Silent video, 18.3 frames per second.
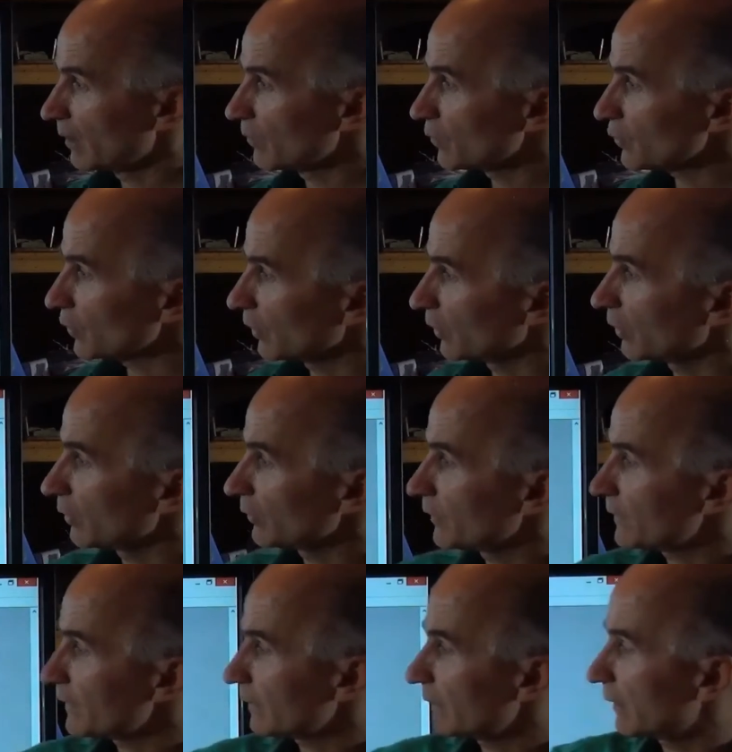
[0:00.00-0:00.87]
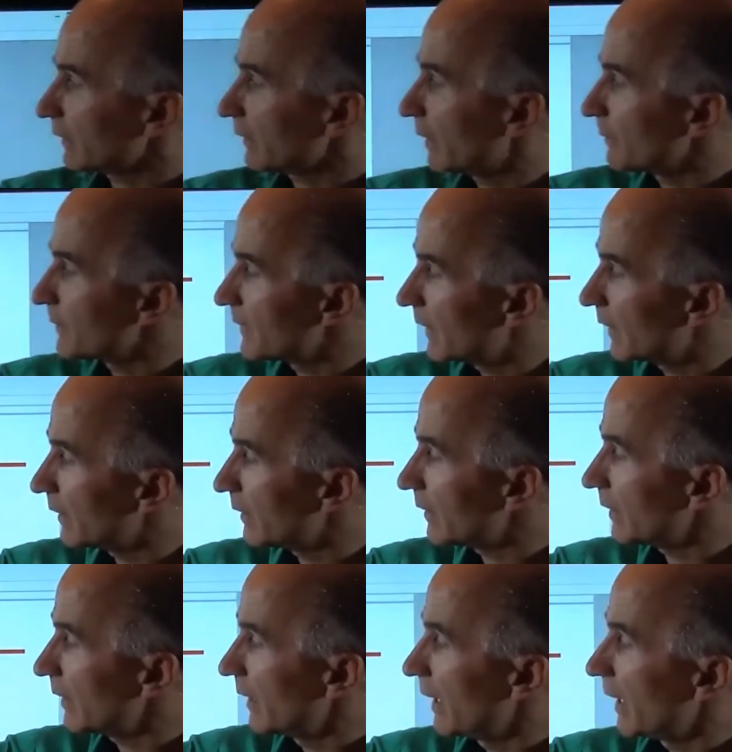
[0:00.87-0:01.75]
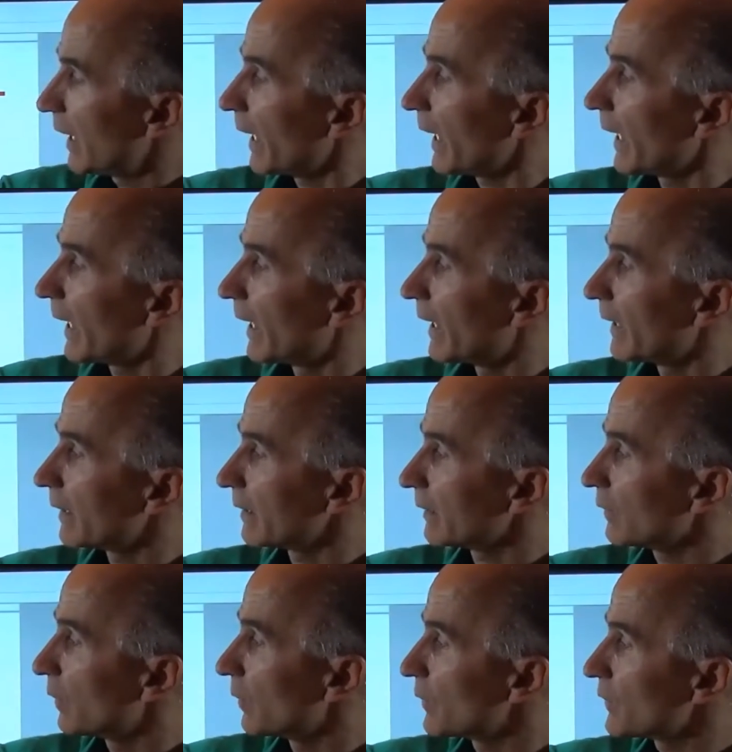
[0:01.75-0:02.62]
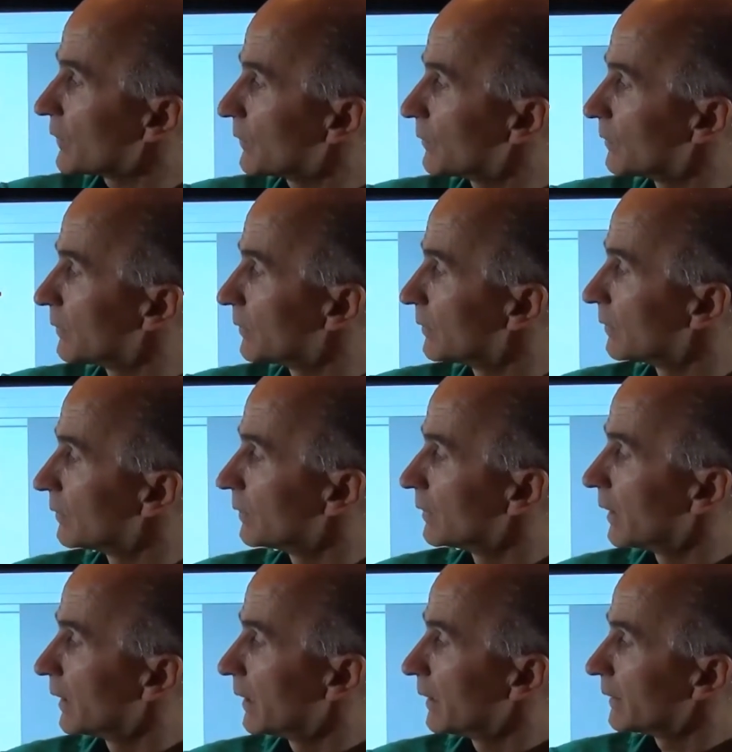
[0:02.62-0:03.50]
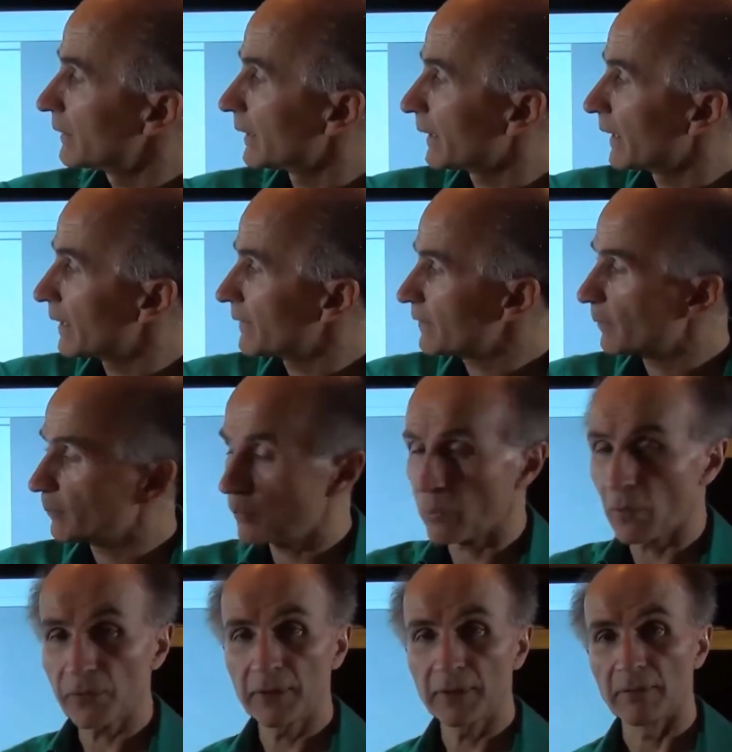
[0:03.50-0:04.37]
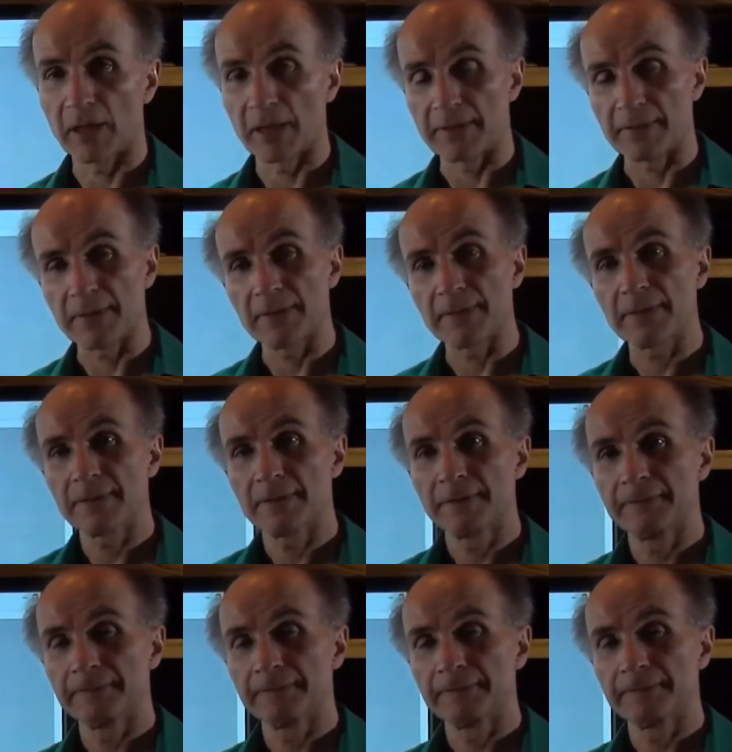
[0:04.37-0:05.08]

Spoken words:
So the signal comes in and it goes to the gates of both devices.